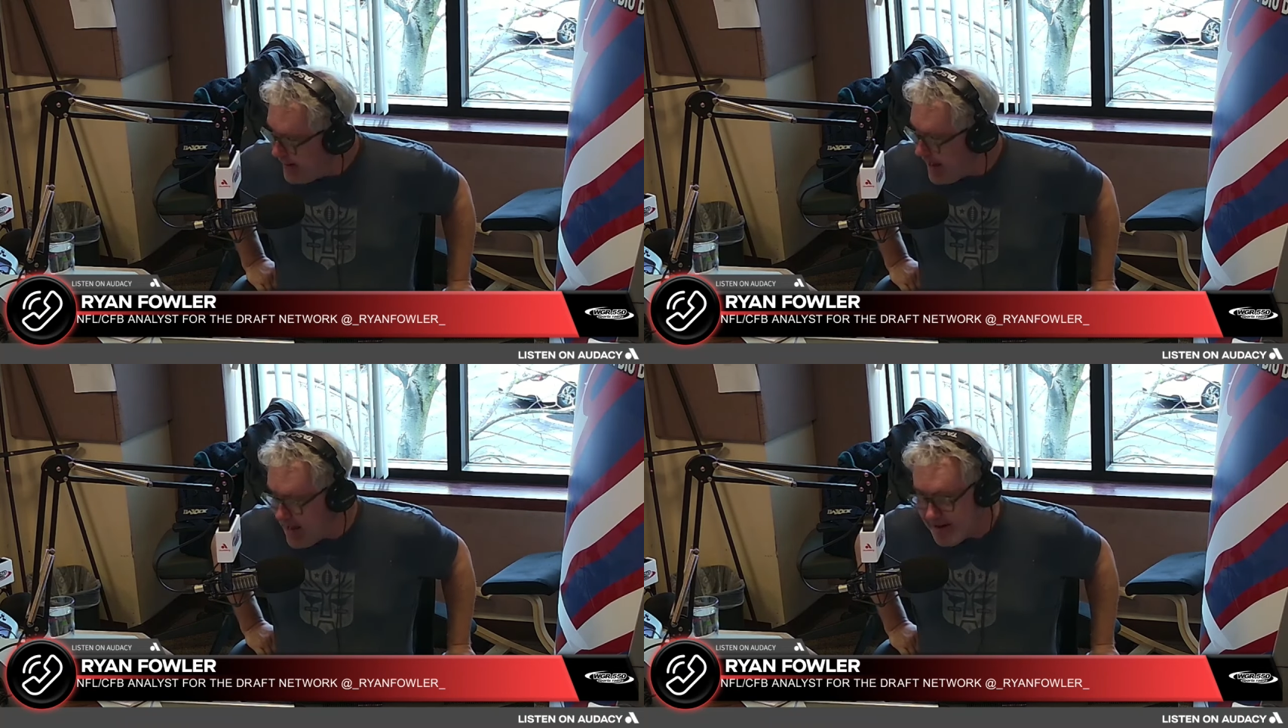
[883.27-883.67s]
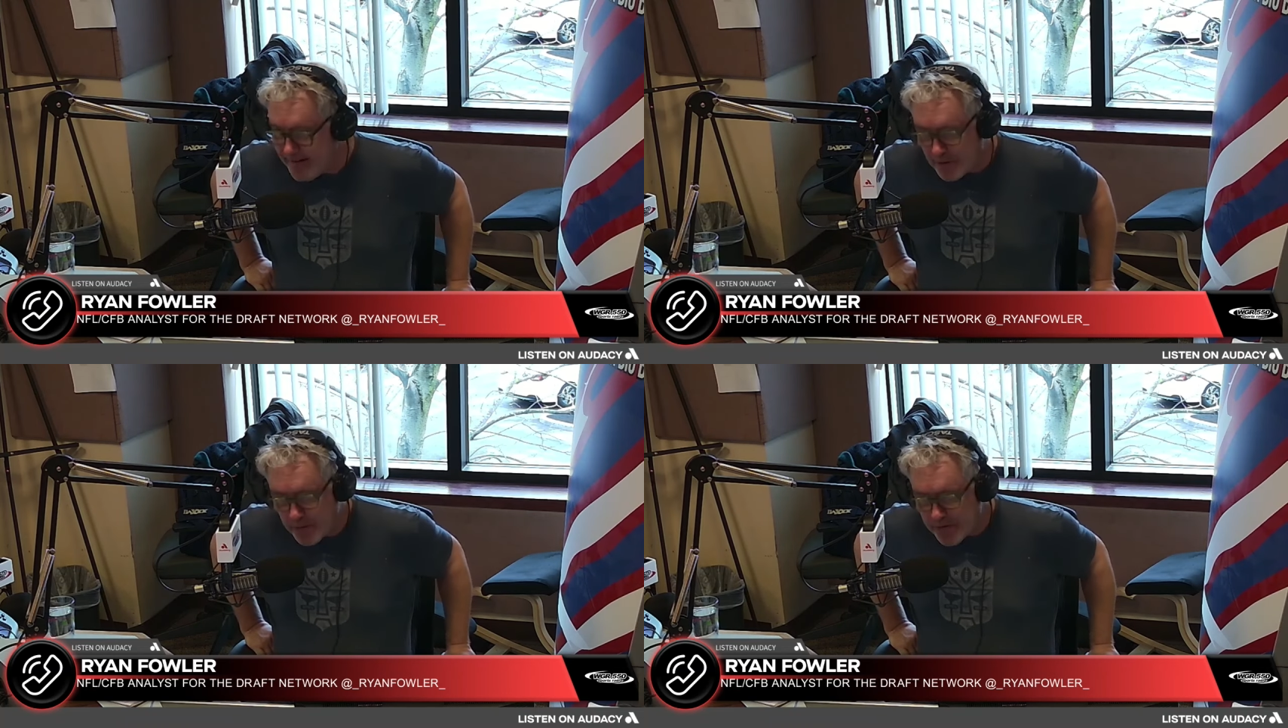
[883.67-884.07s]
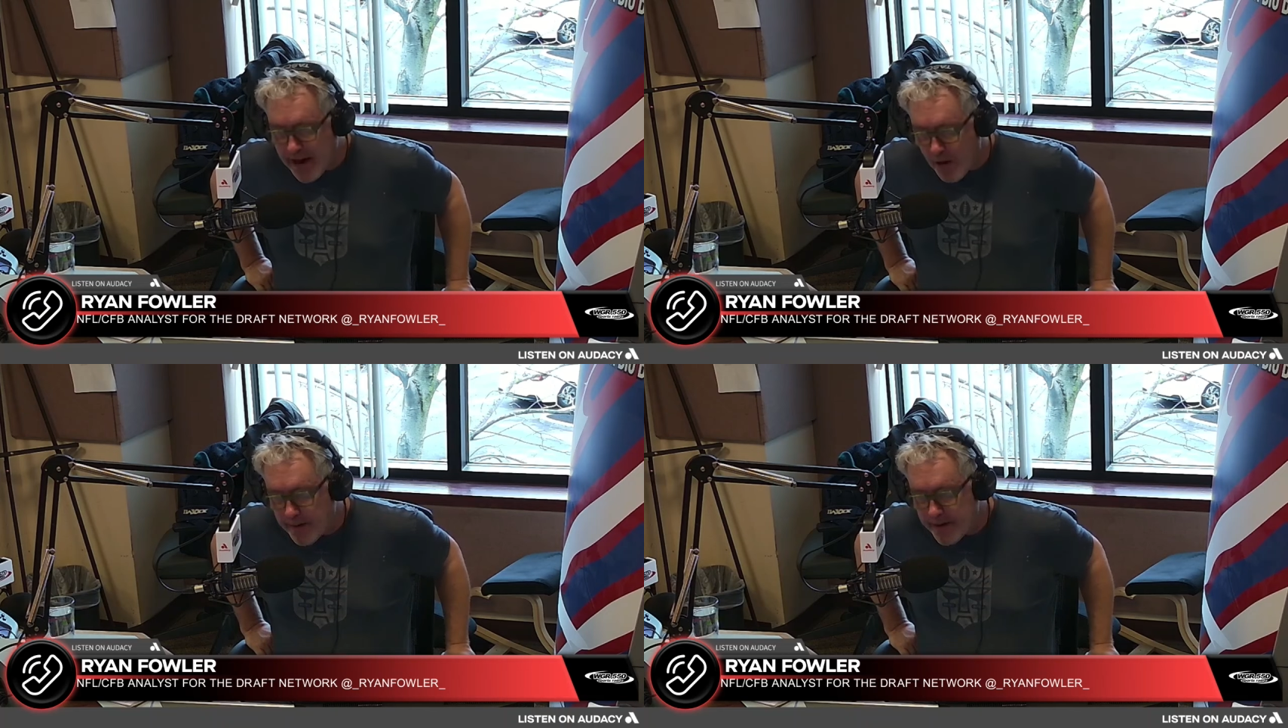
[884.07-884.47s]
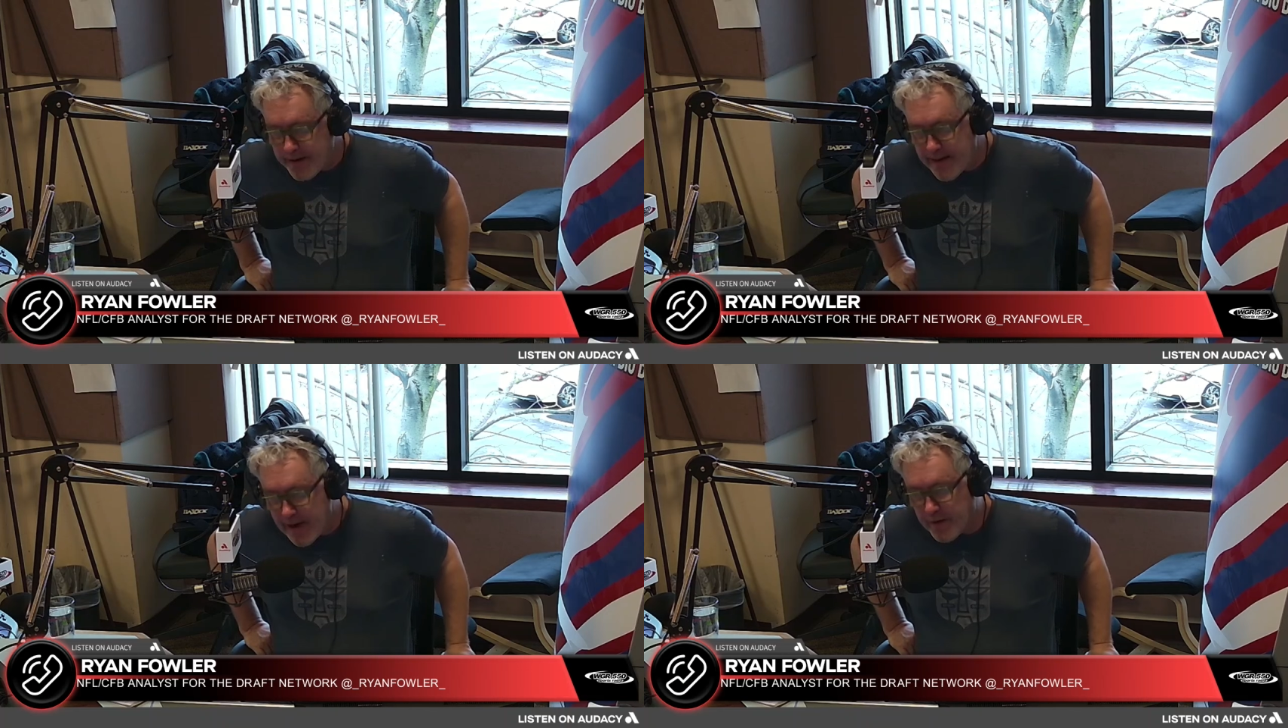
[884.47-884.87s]
And I wonder how many
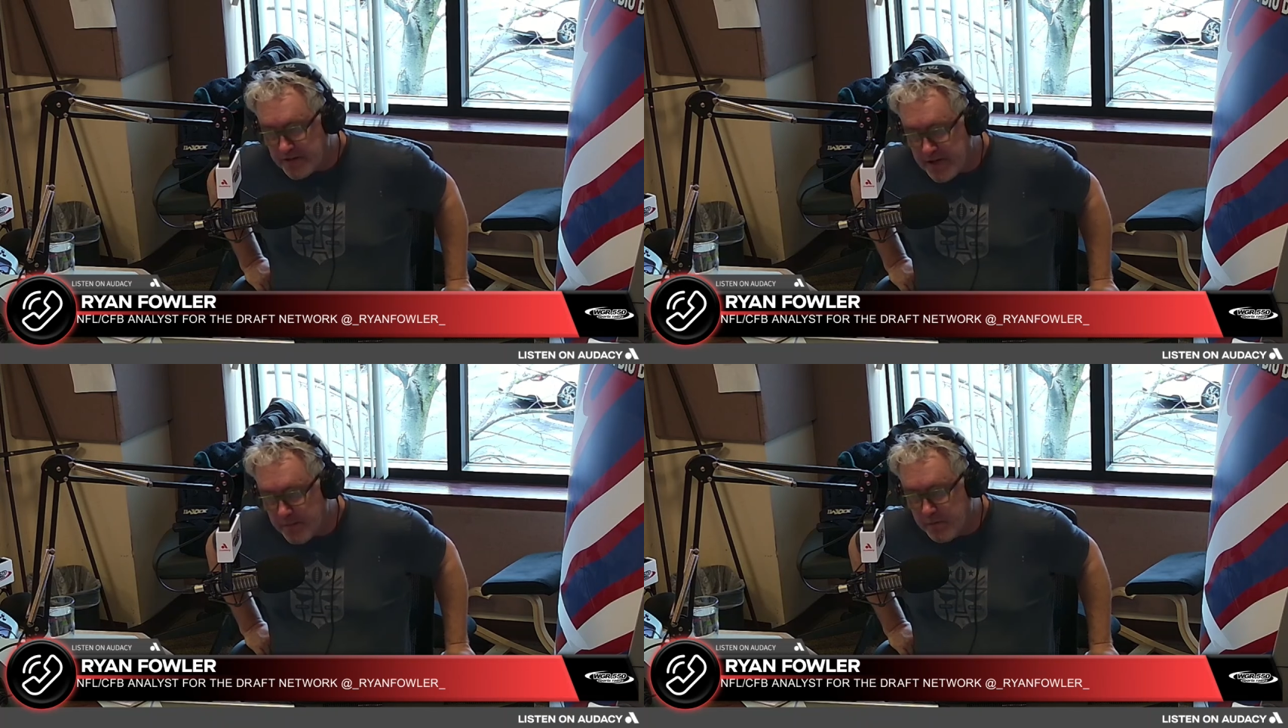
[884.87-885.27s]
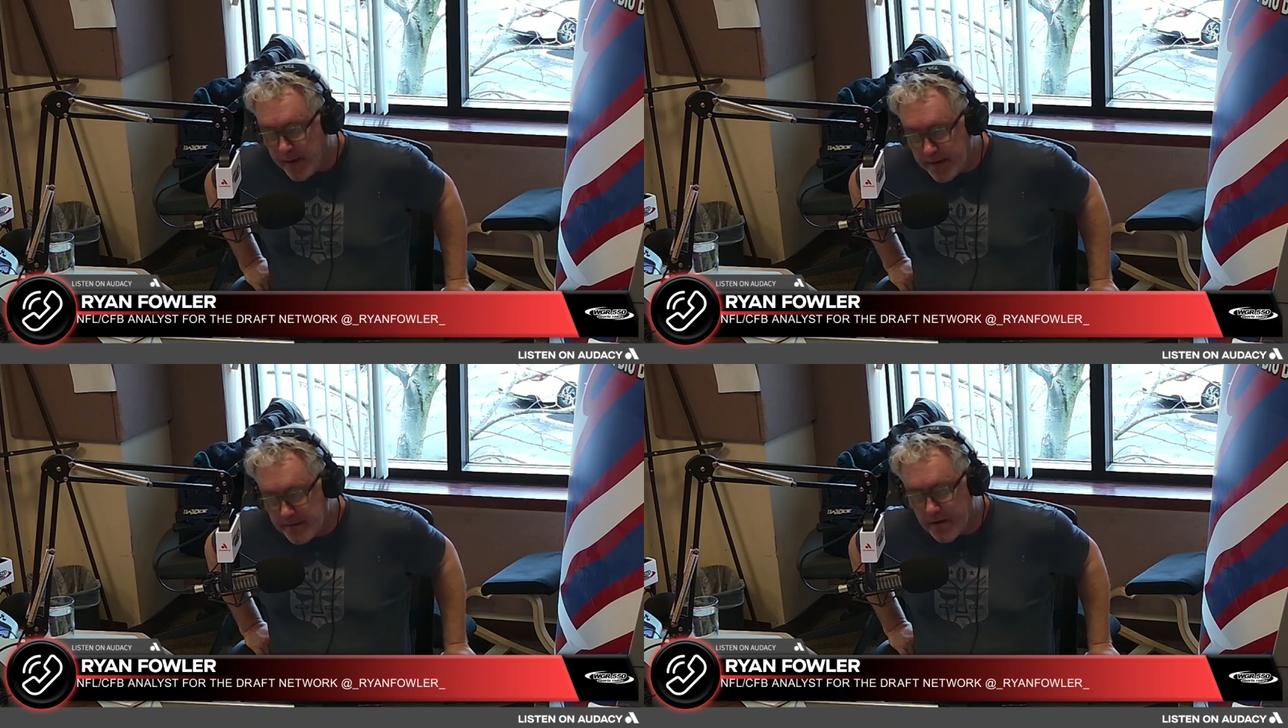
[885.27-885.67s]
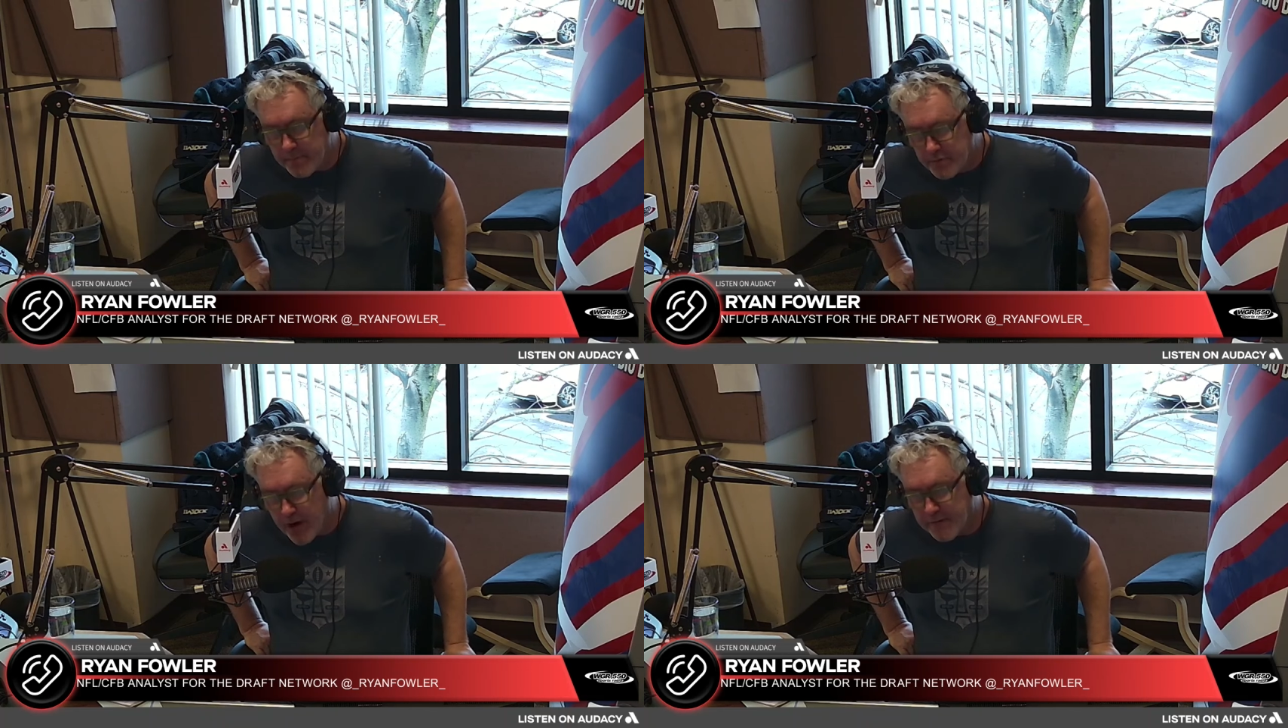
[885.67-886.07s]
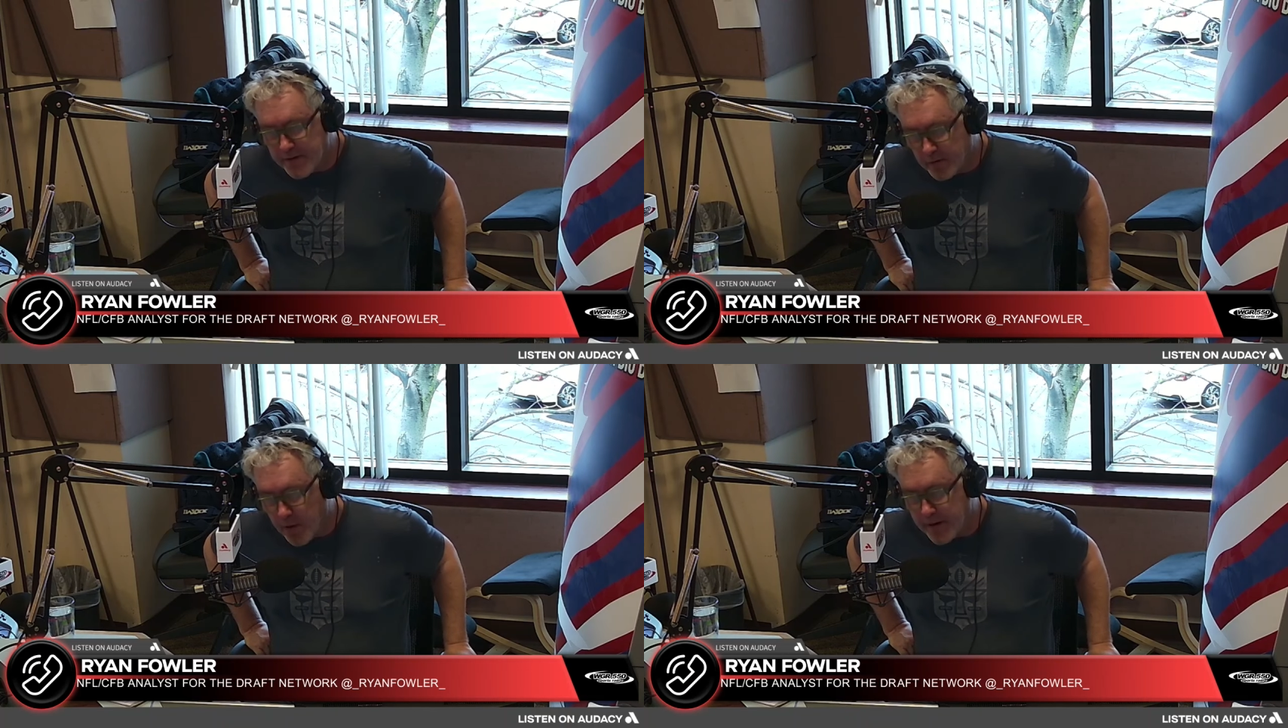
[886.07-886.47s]
NFL teams might end up
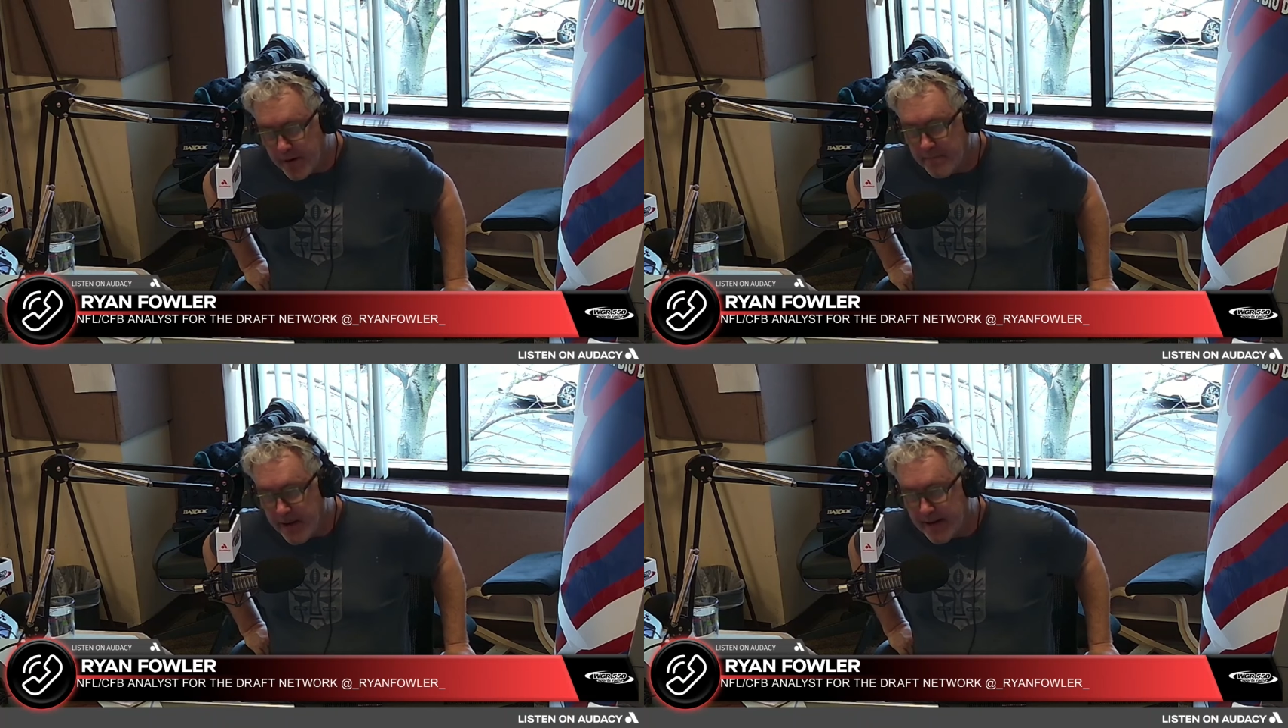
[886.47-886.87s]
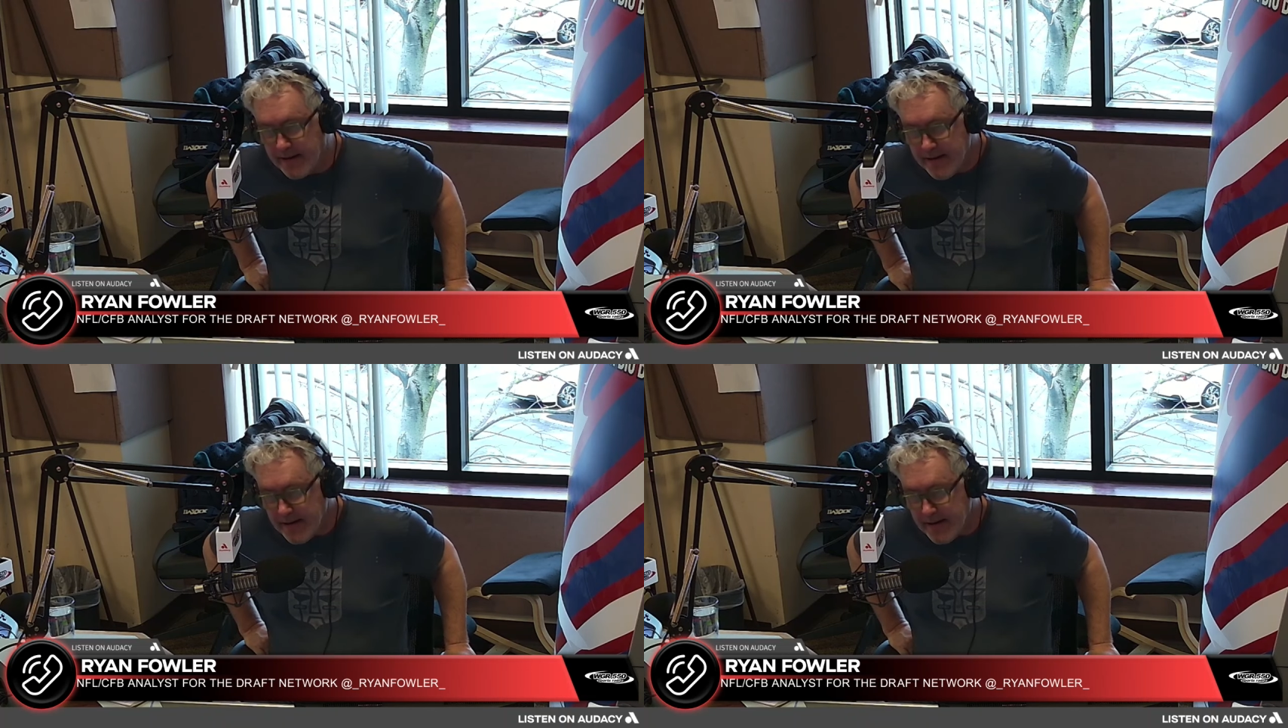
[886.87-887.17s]
drafting a running back,